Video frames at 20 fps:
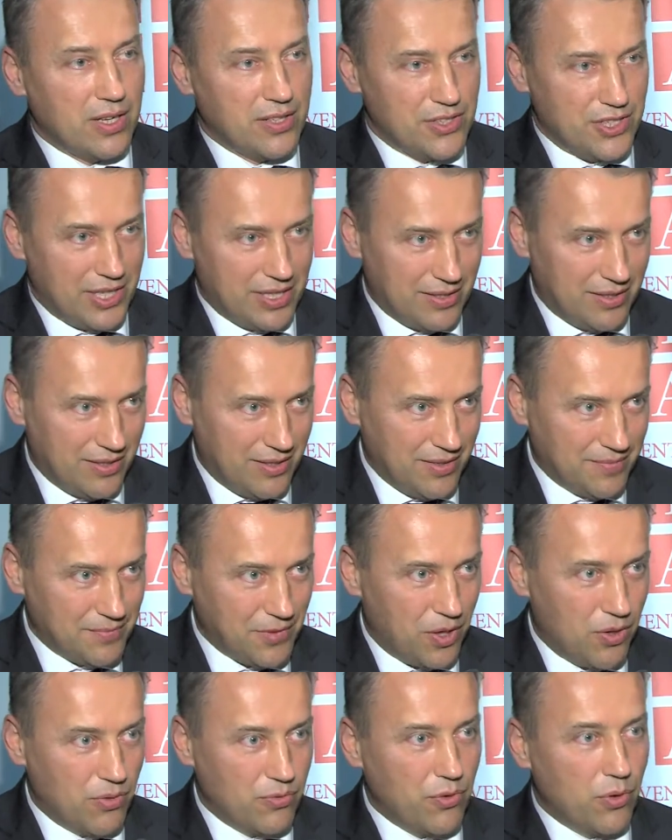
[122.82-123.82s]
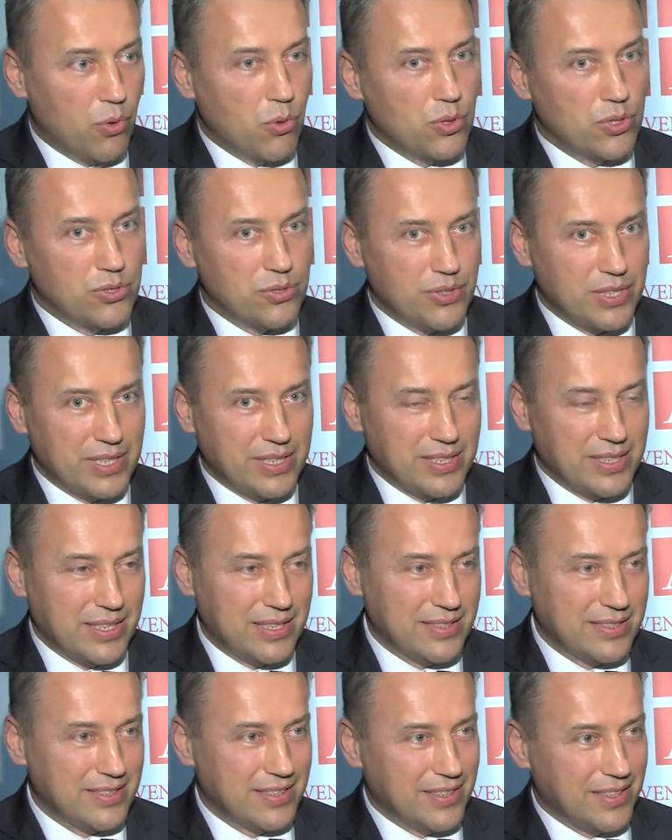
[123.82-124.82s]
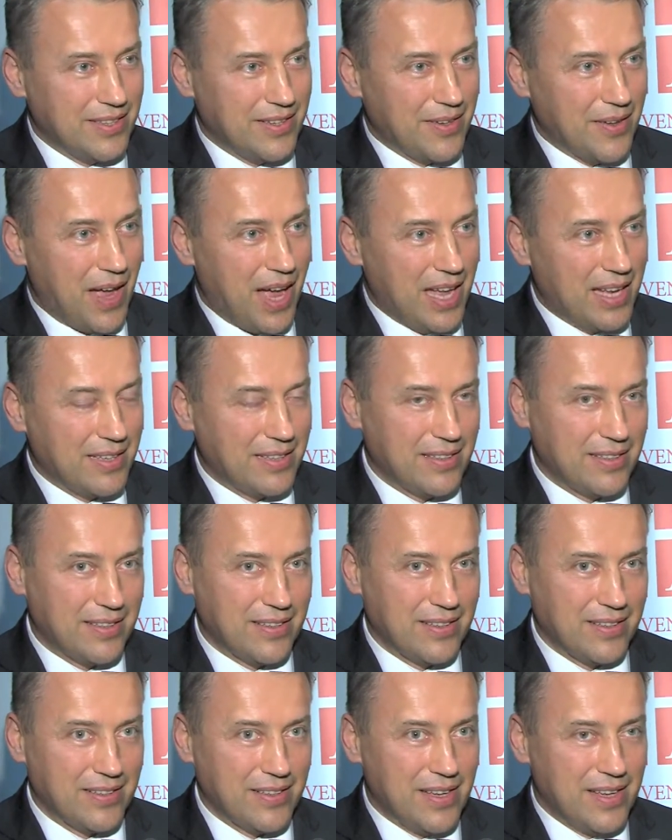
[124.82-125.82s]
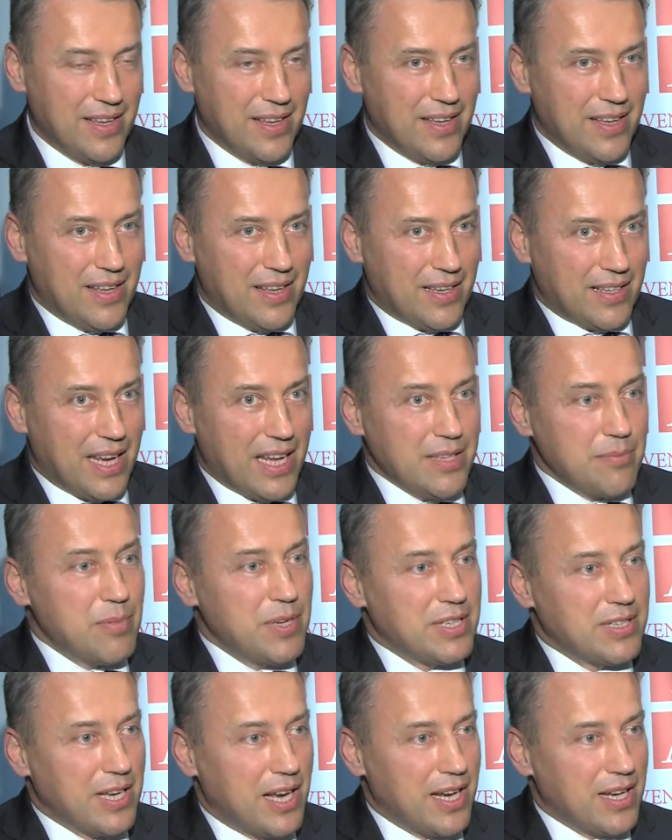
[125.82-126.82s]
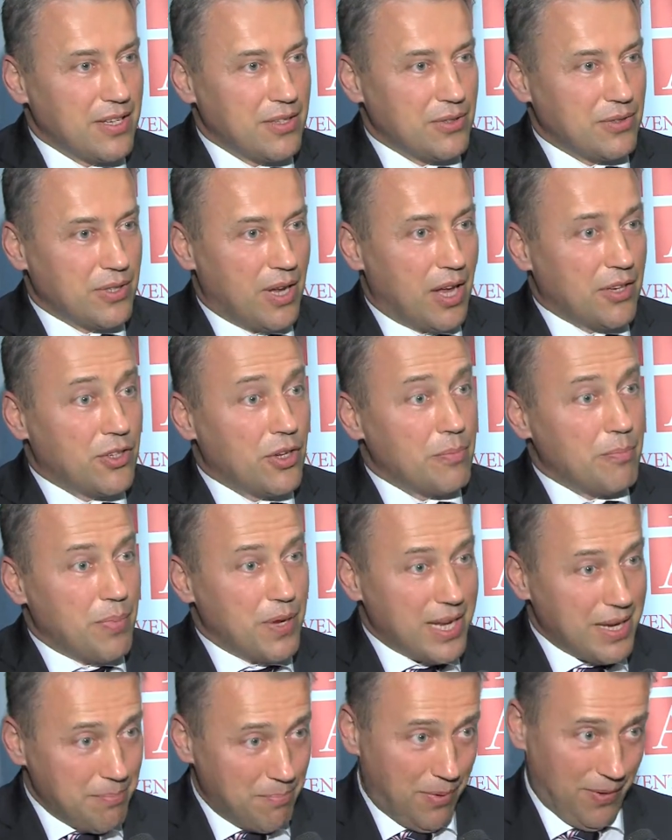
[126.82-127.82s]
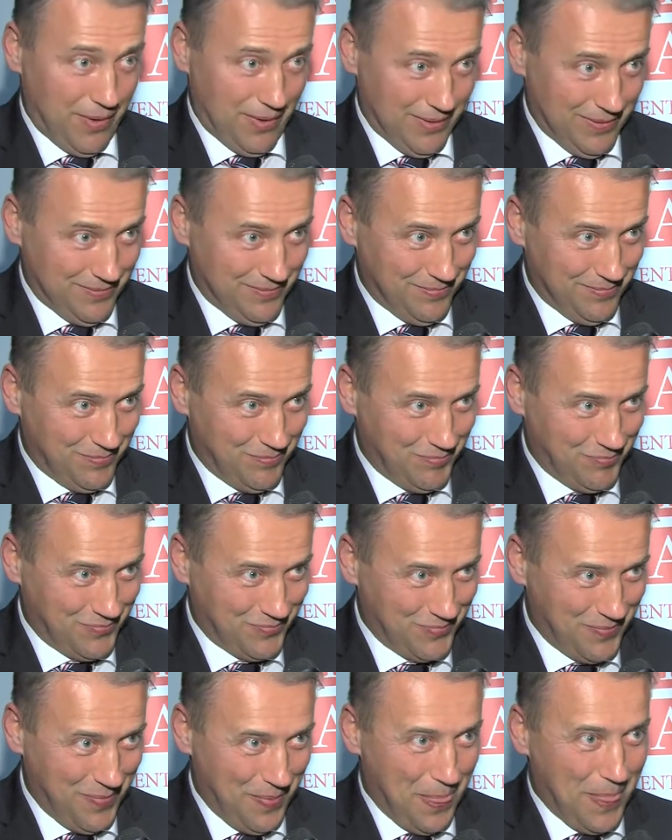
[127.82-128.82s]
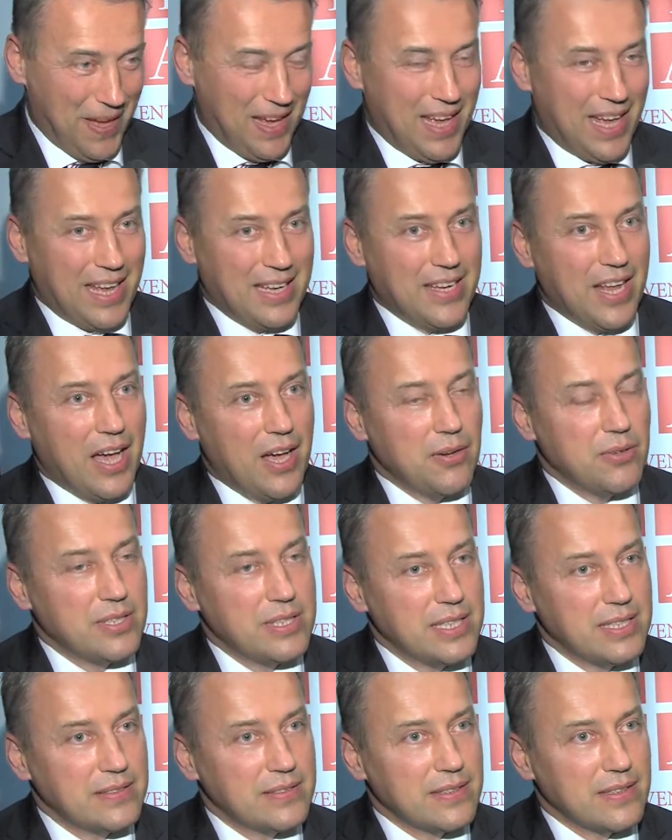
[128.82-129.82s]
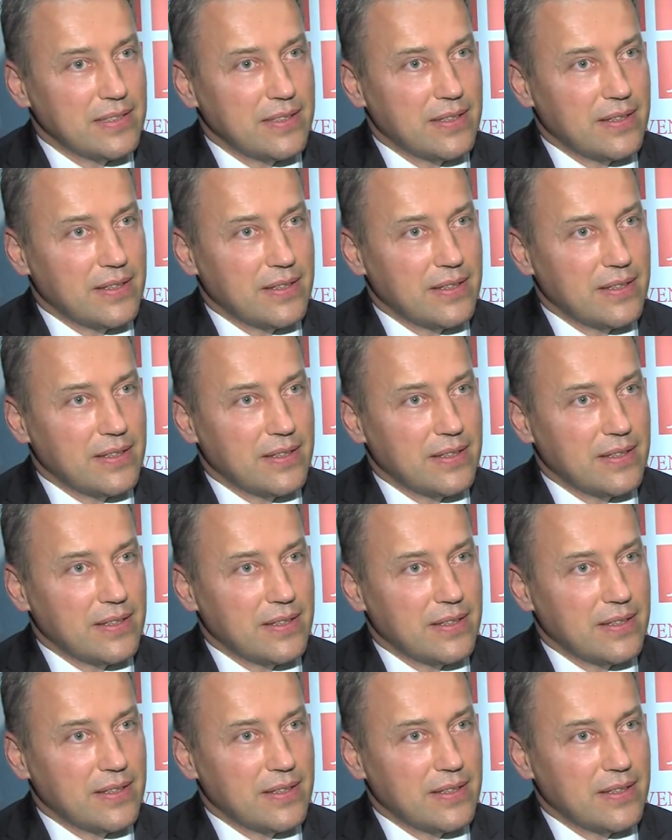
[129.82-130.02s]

agenda of authorities and let me tell you, the people. And now it is